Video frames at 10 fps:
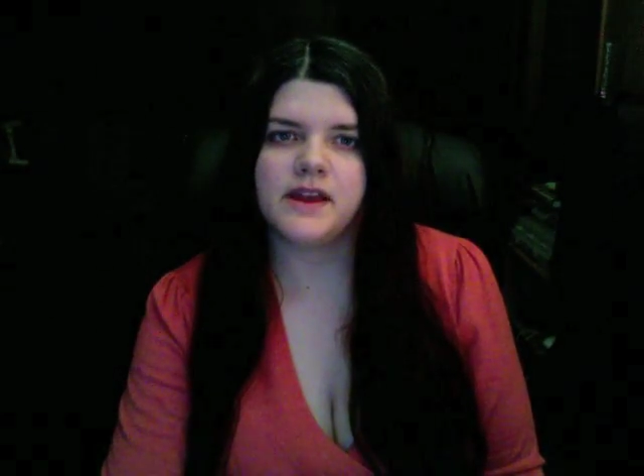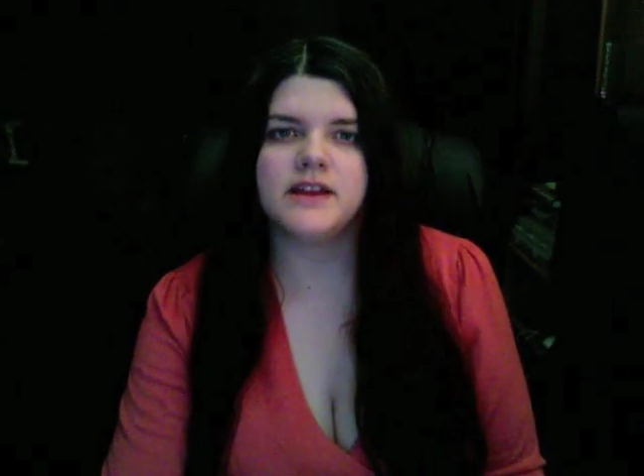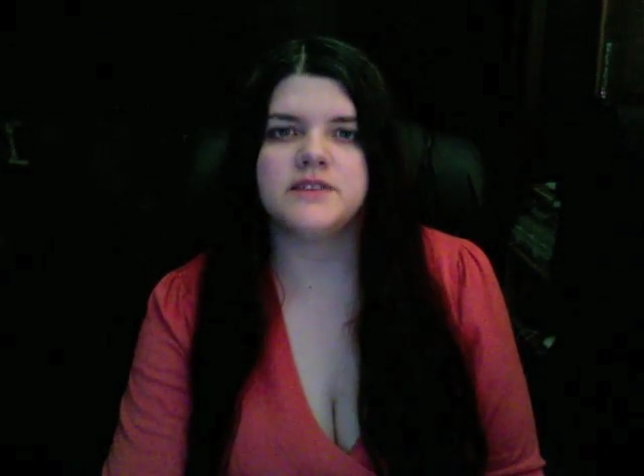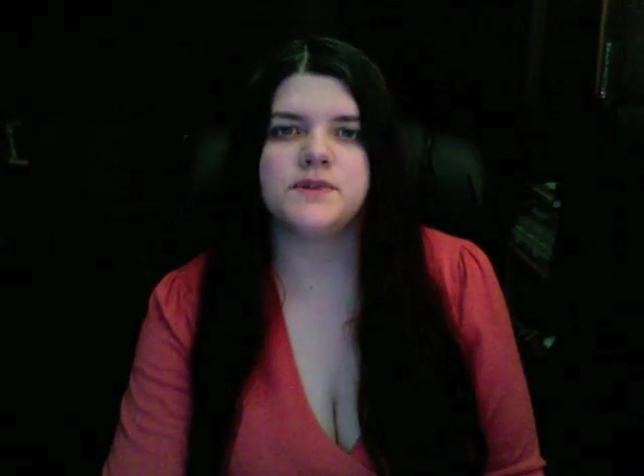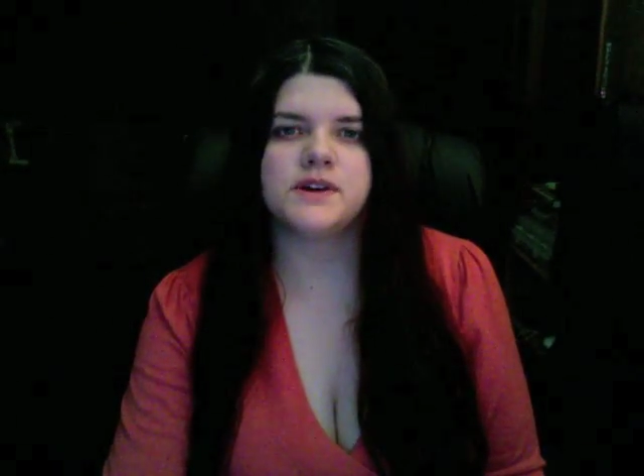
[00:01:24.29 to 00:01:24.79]

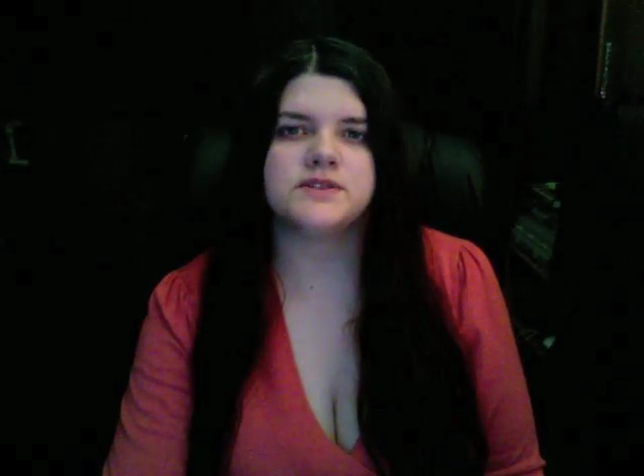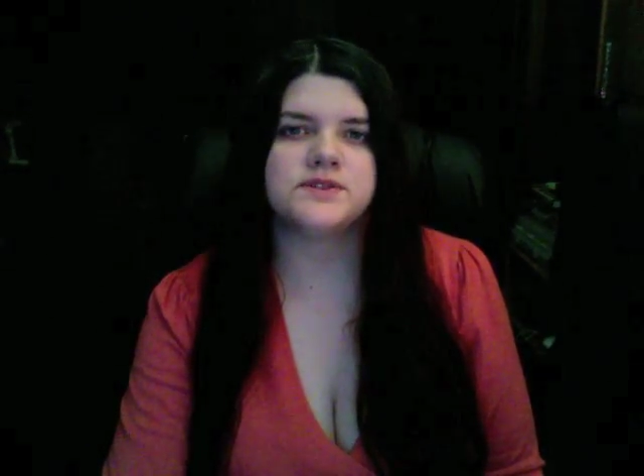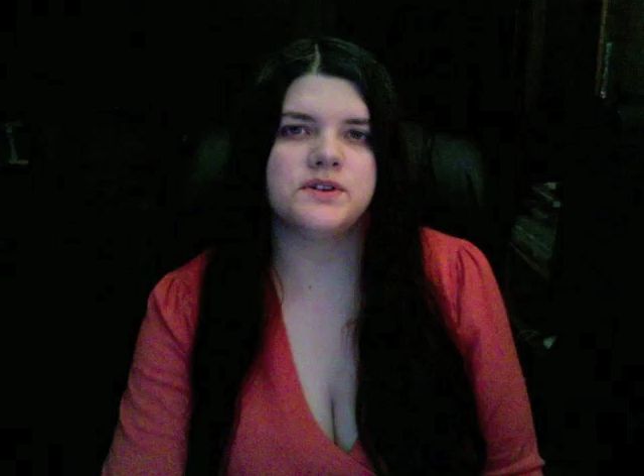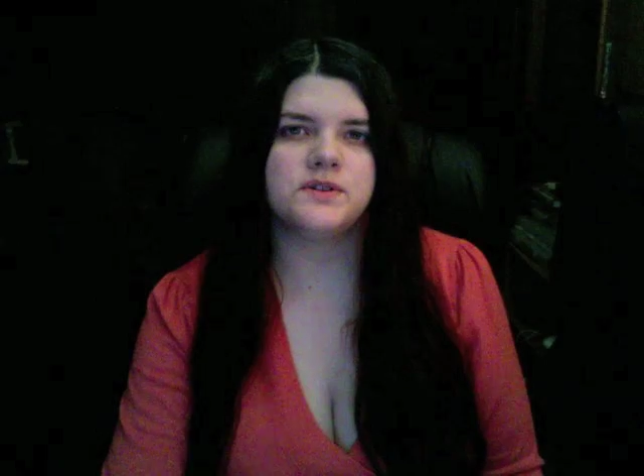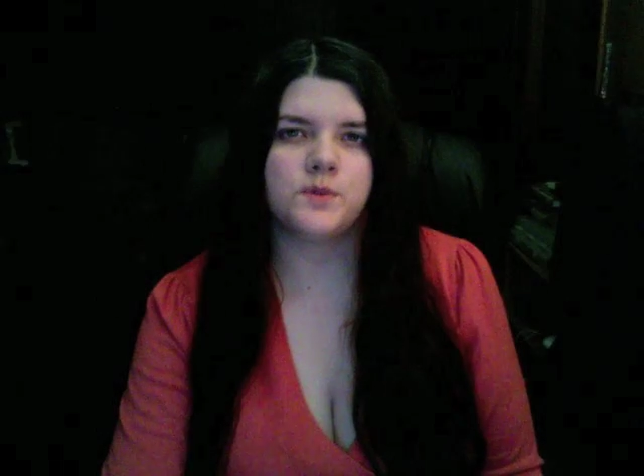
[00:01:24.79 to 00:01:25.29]
is because
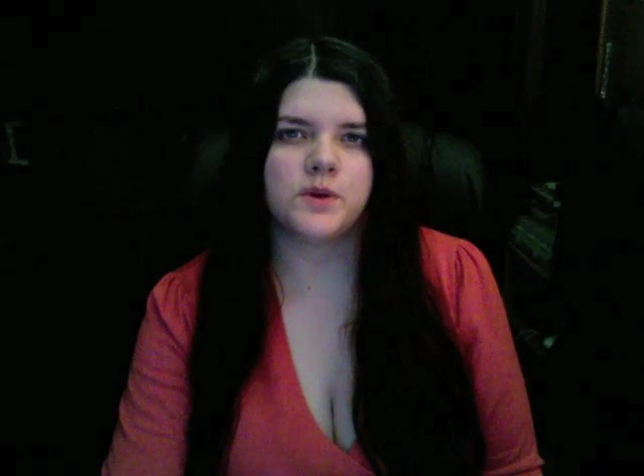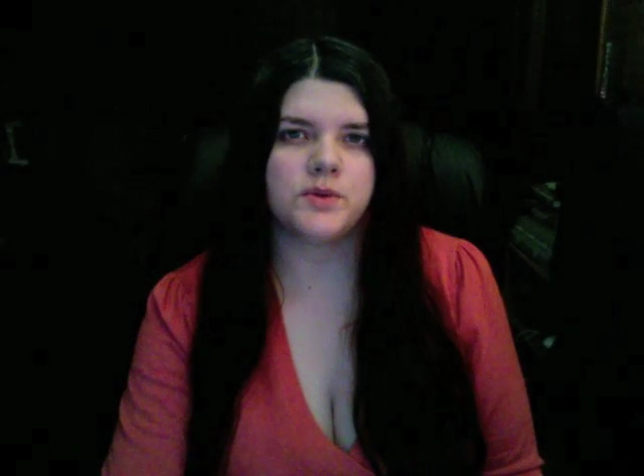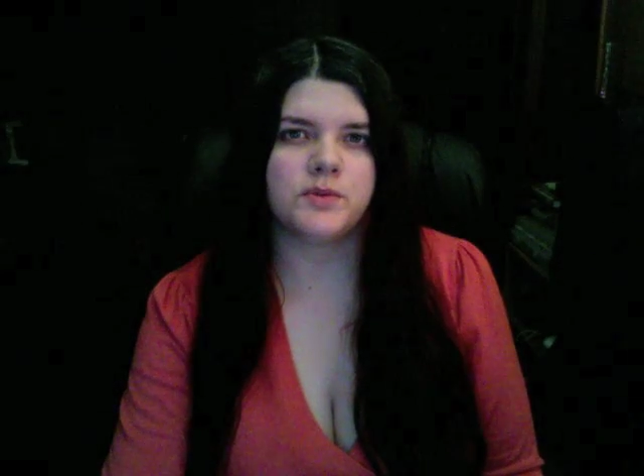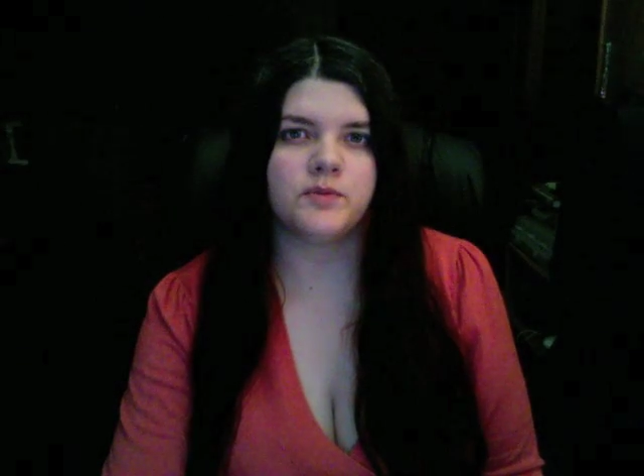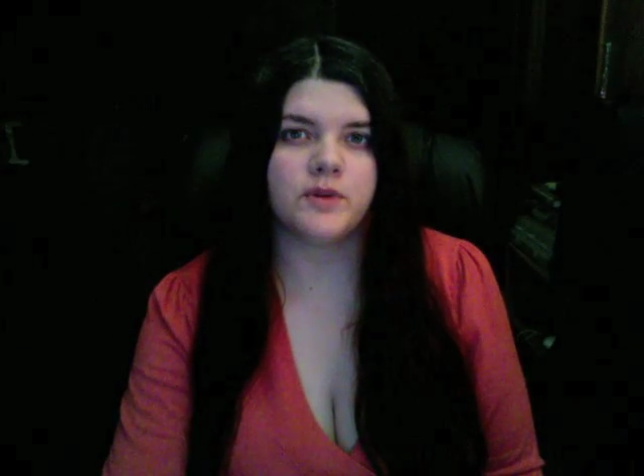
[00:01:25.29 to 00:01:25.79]
certain
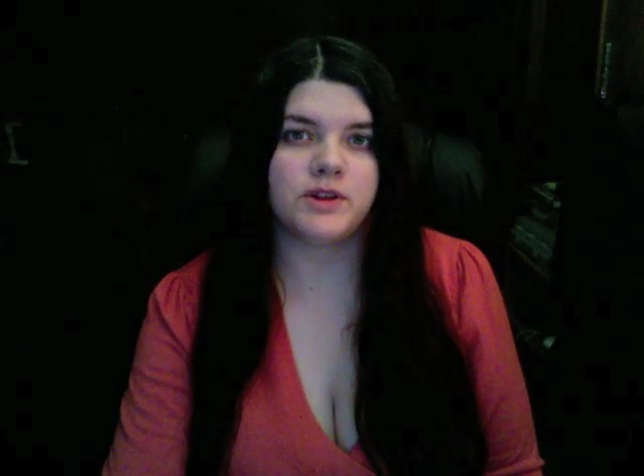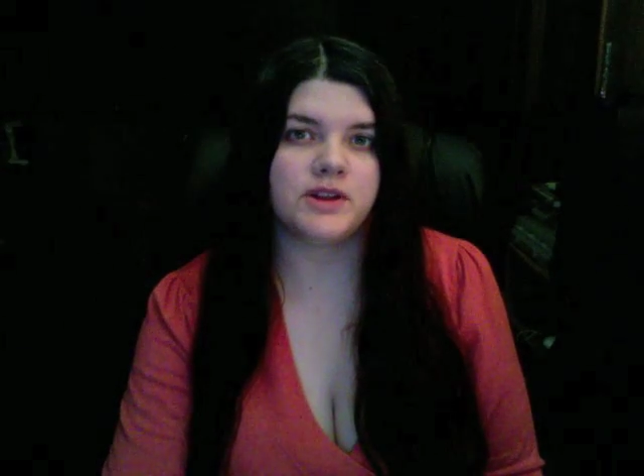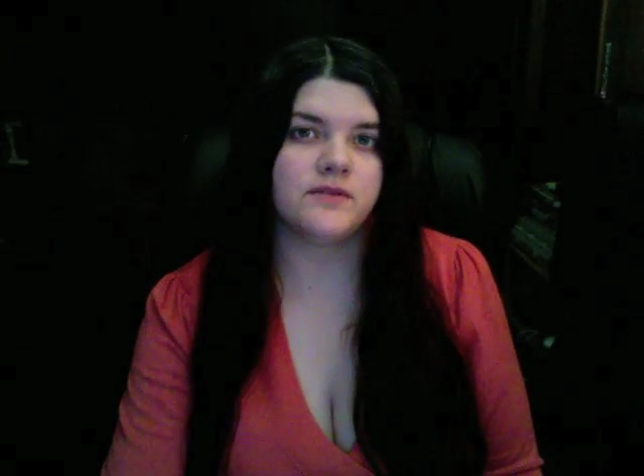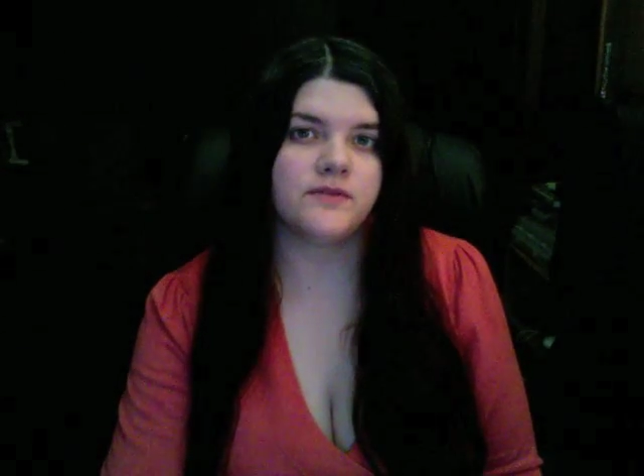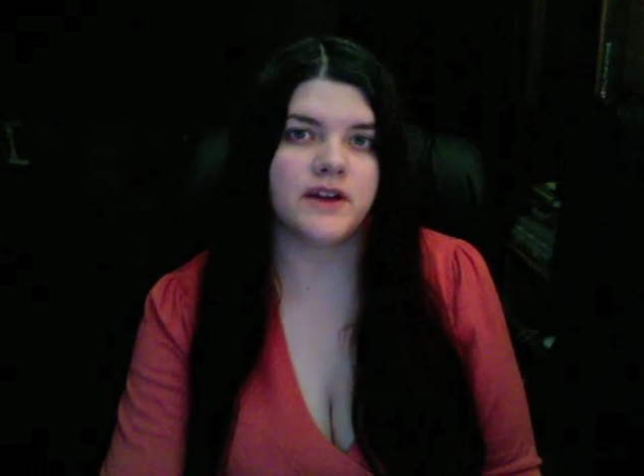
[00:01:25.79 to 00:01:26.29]
women
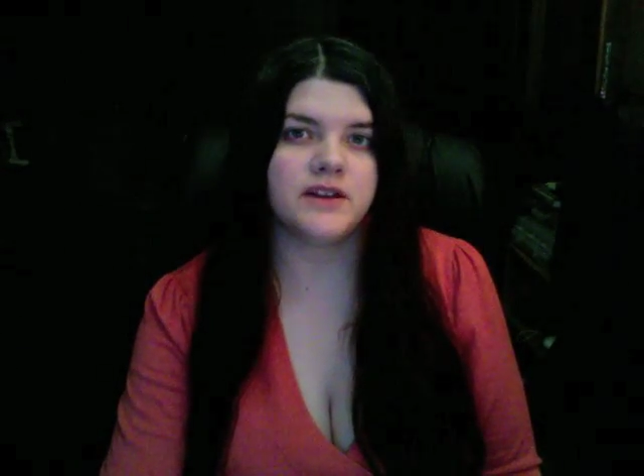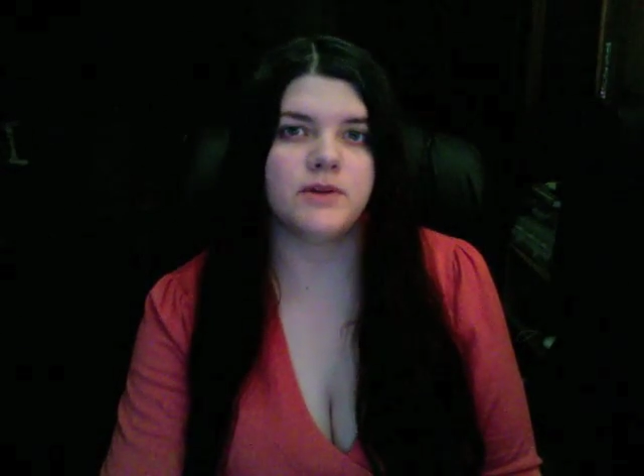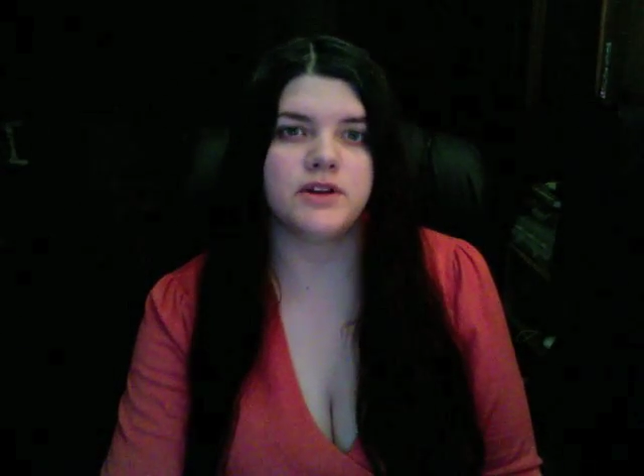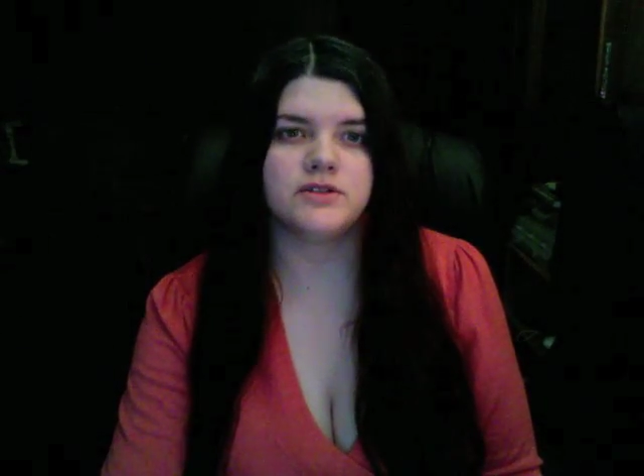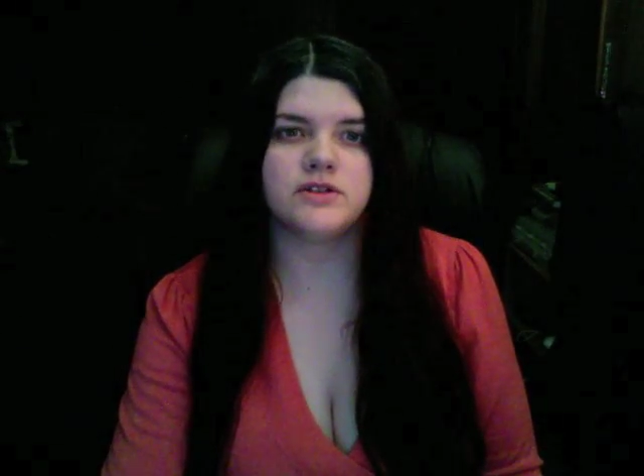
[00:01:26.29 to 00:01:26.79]
find him
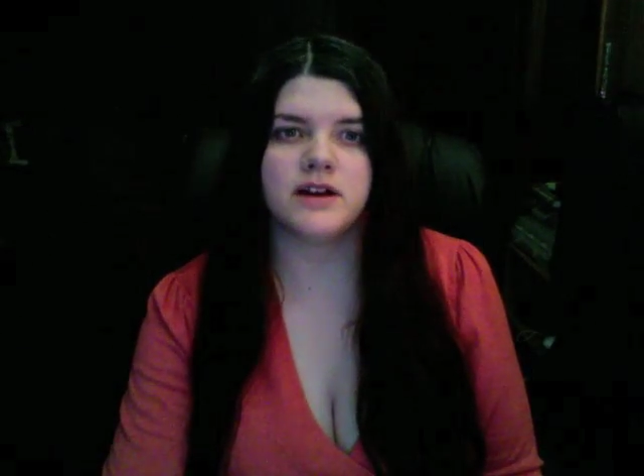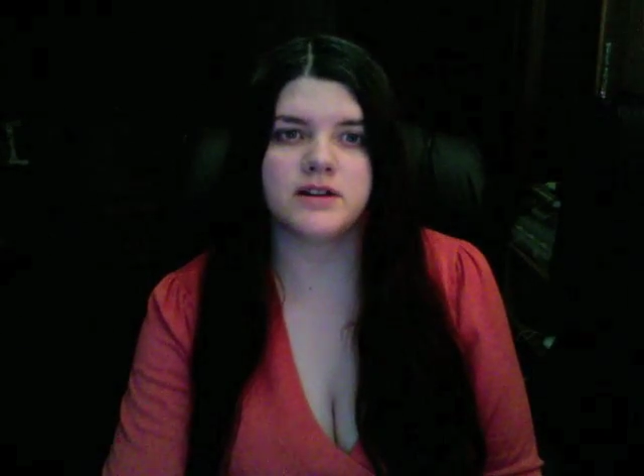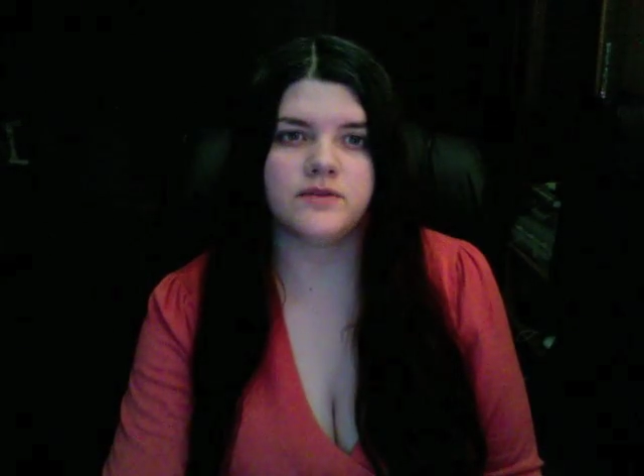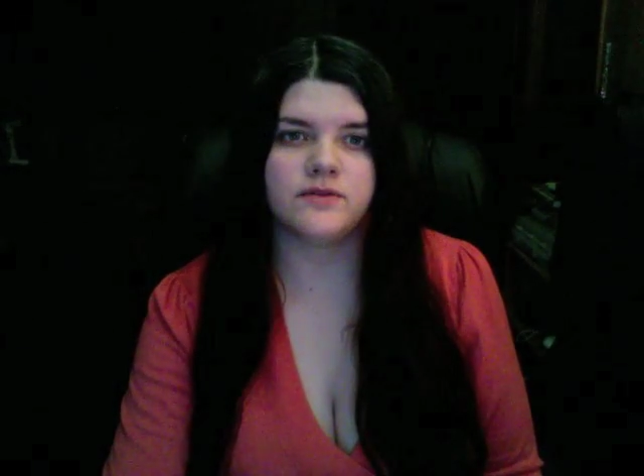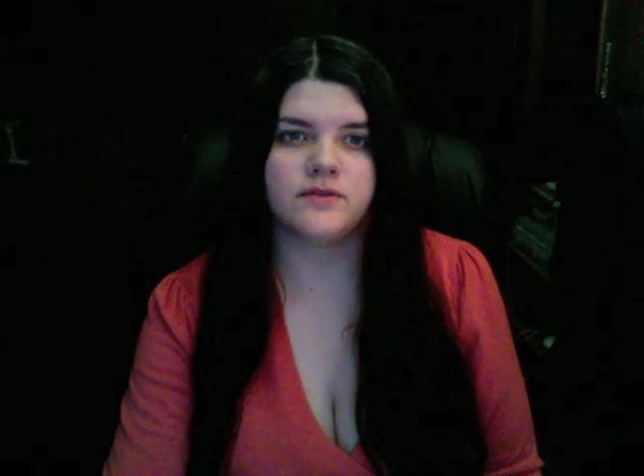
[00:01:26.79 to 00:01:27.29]
unattractive,